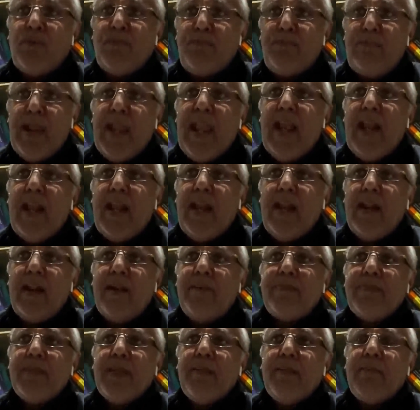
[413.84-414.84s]
on bail,
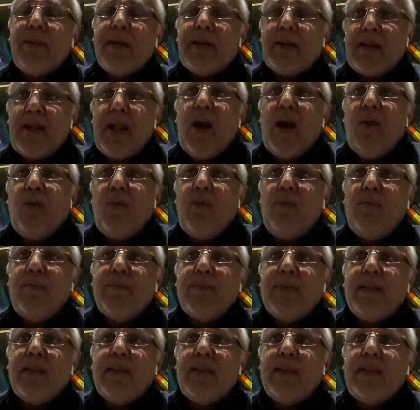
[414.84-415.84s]
but now
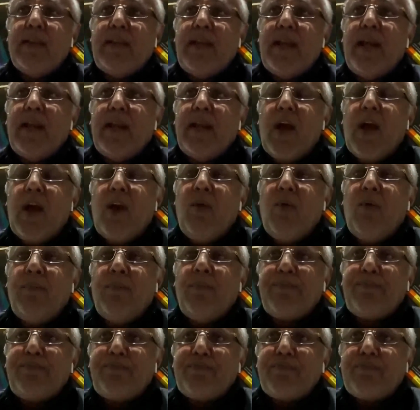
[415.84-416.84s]
they are
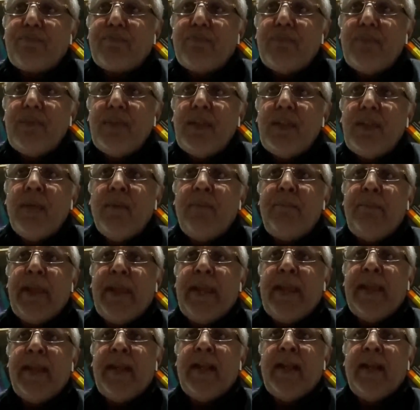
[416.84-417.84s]
now
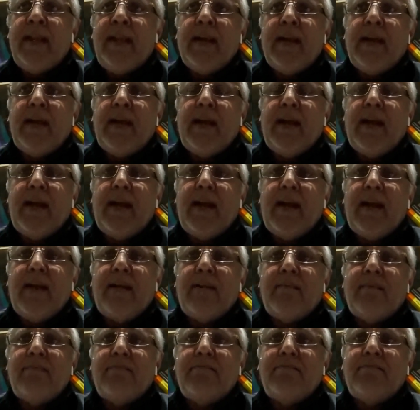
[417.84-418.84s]
being
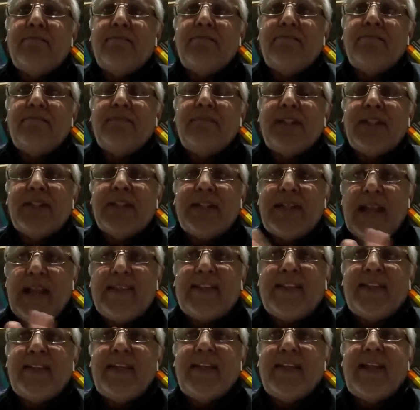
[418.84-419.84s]

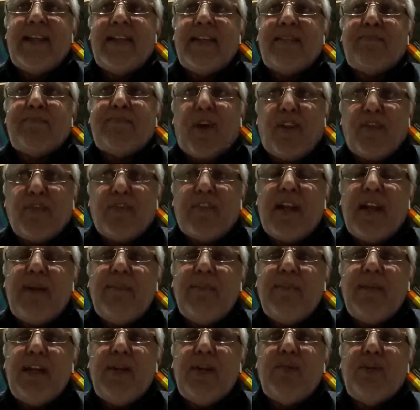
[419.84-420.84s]
gazetted and
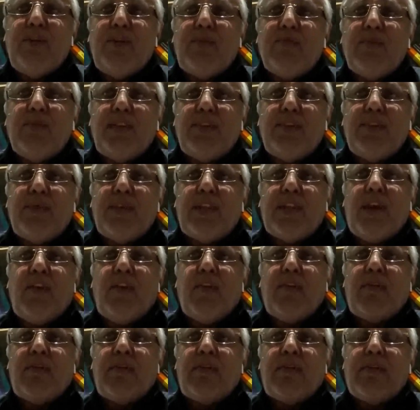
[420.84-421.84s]
proscribed individuals
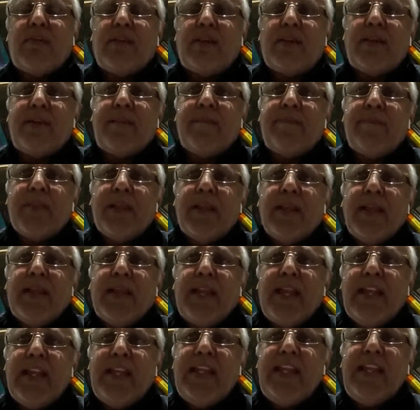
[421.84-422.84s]
without
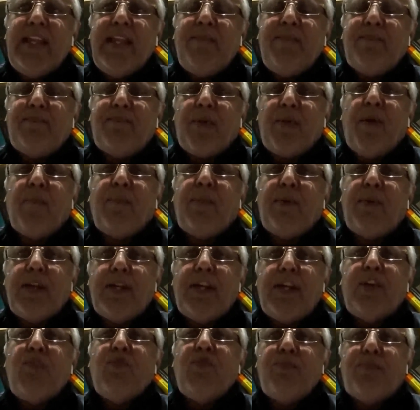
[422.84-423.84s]
any proper
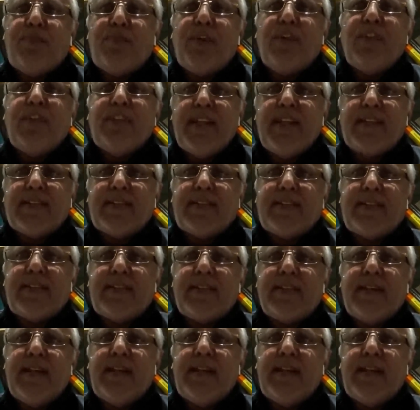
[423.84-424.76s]
due process.